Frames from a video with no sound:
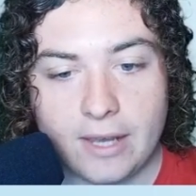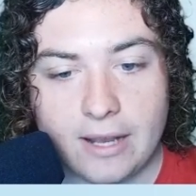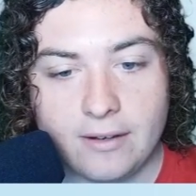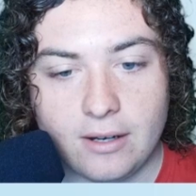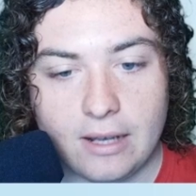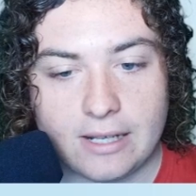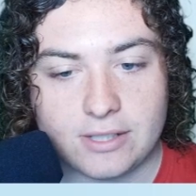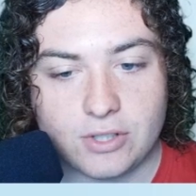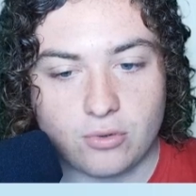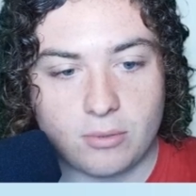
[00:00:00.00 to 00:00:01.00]
and as
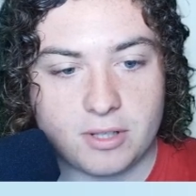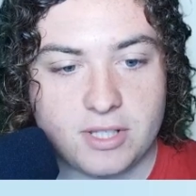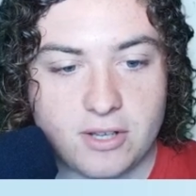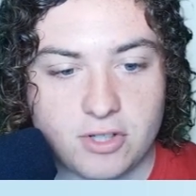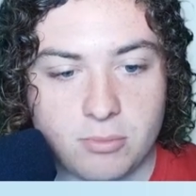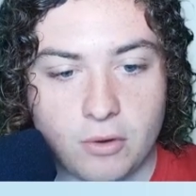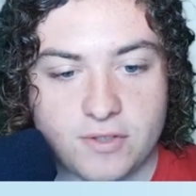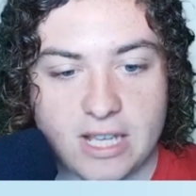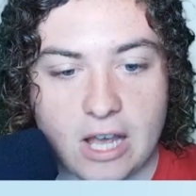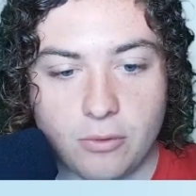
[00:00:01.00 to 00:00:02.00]
the storm continues to move
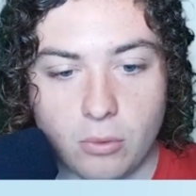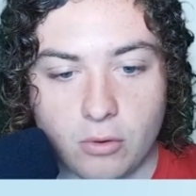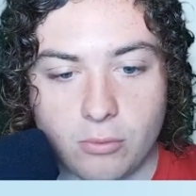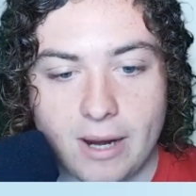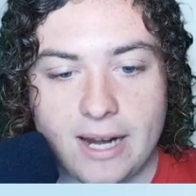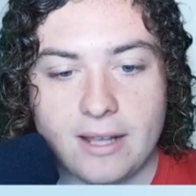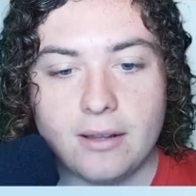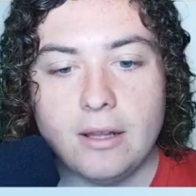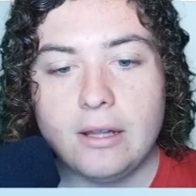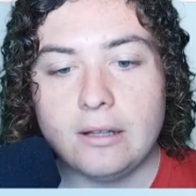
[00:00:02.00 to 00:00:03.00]
southward, remaining
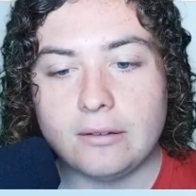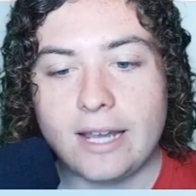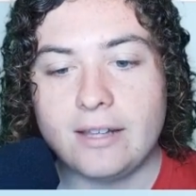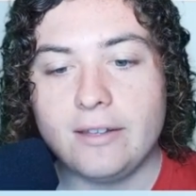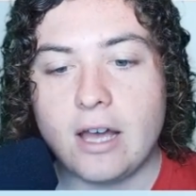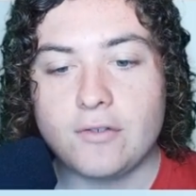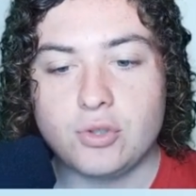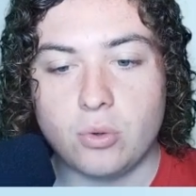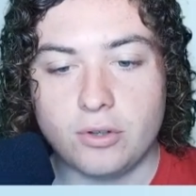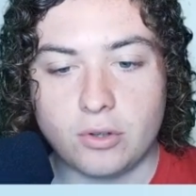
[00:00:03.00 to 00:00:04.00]
likely
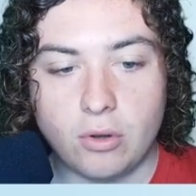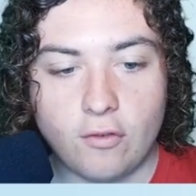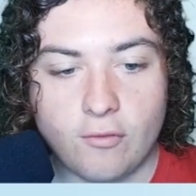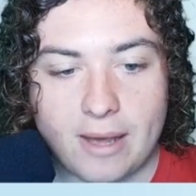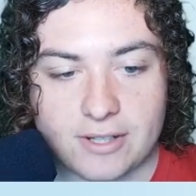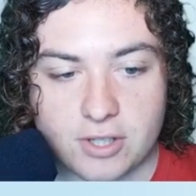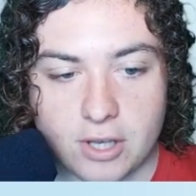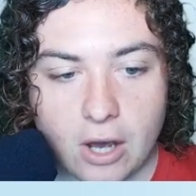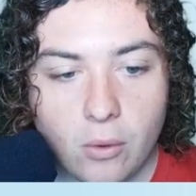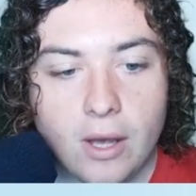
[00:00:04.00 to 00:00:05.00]
offshore the Gulf of
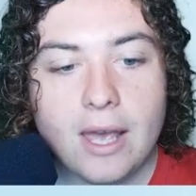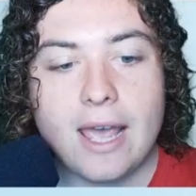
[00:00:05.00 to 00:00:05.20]
Mexico.